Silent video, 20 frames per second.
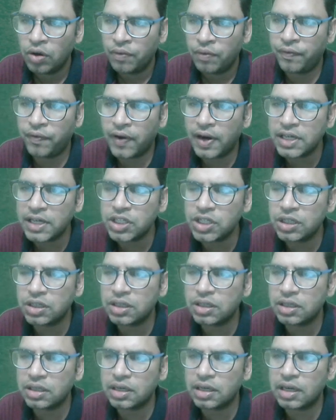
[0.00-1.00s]
first
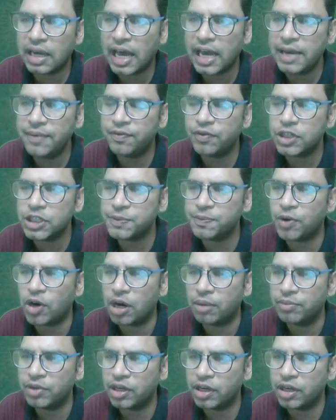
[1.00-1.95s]
life was formed.